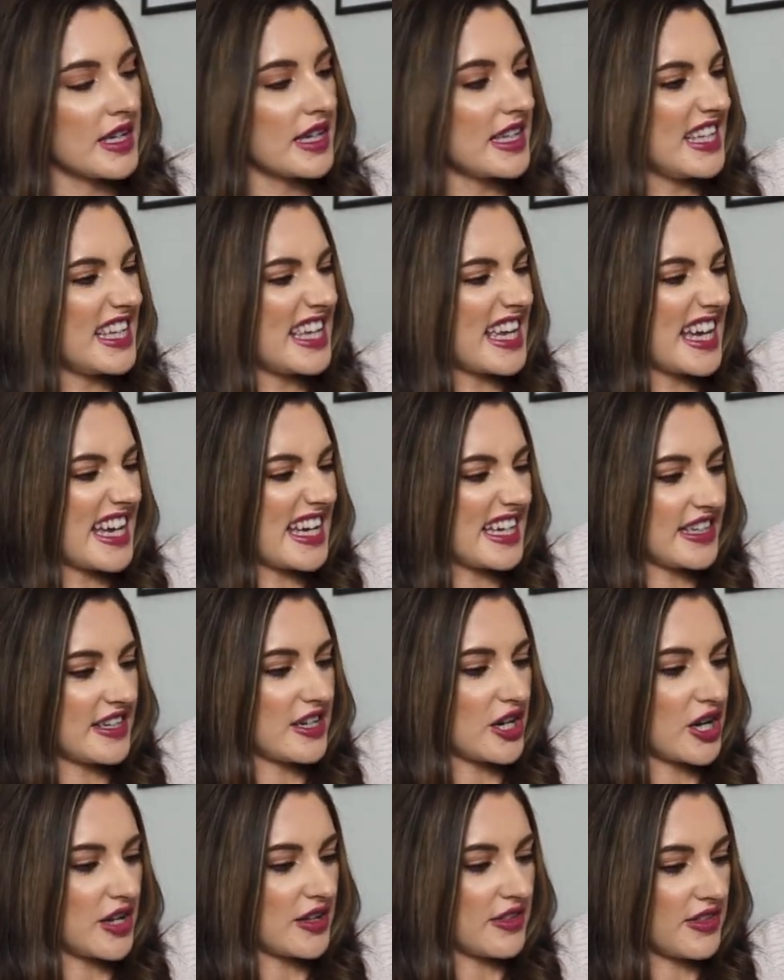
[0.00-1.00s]
Yeah,
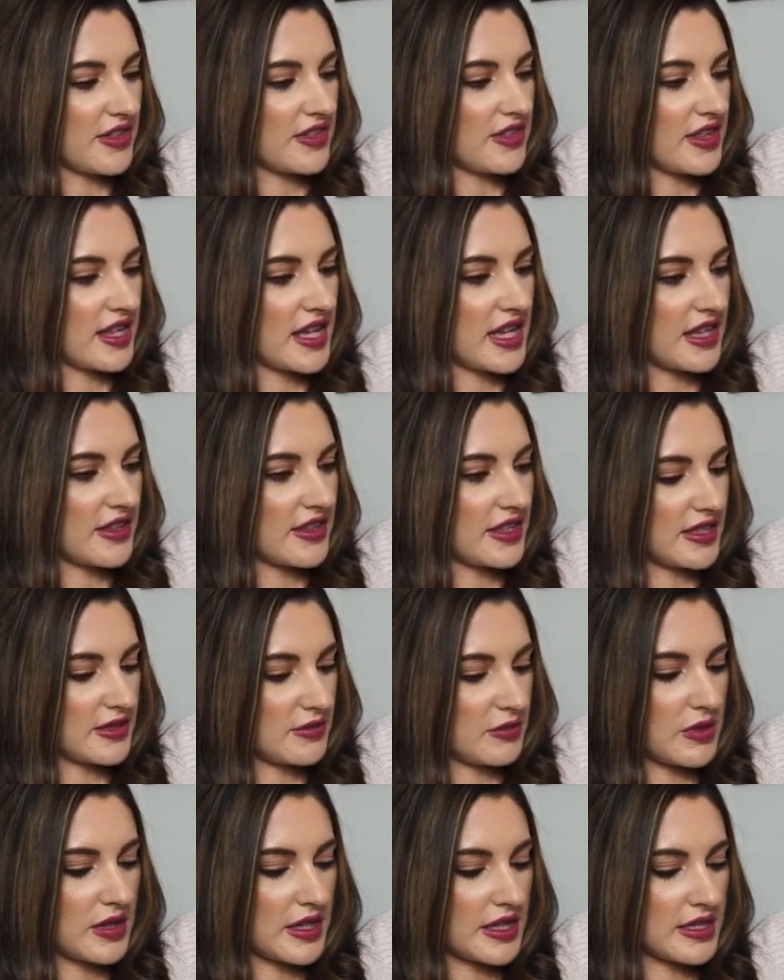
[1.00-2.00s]
I think this
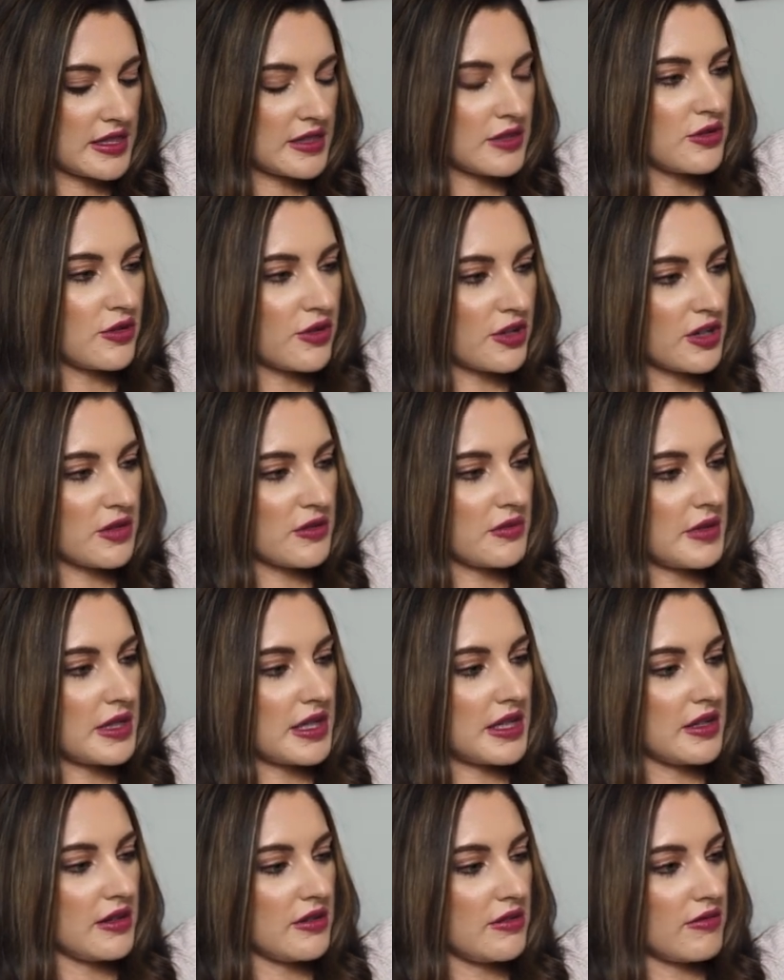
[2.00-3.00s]
one is not going to
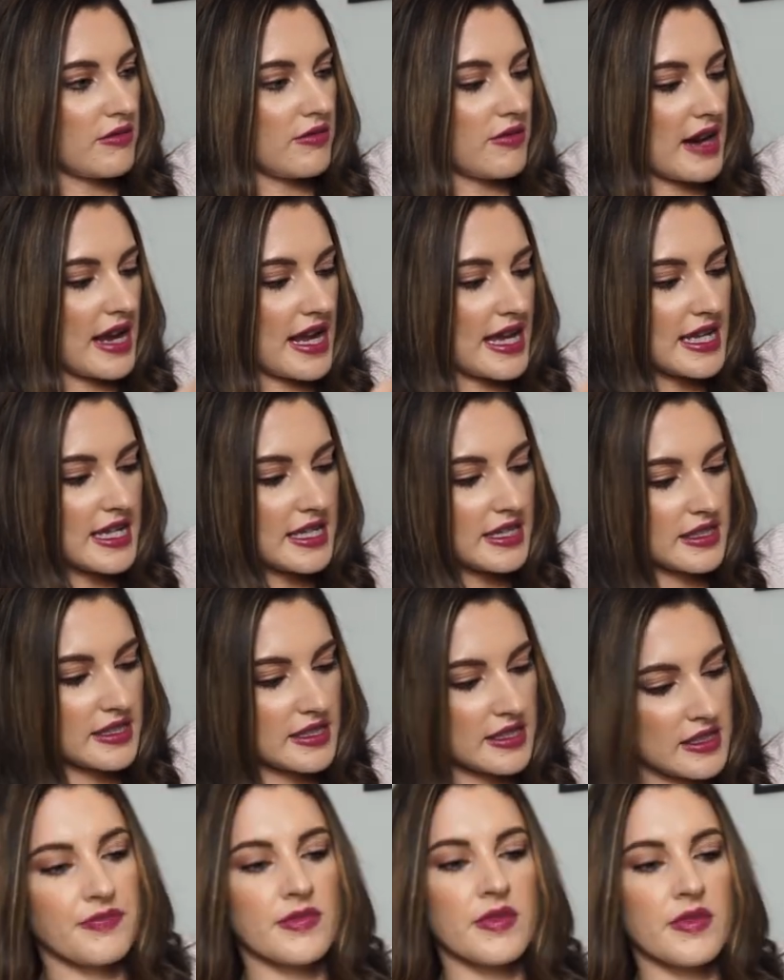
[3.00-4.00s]
be great.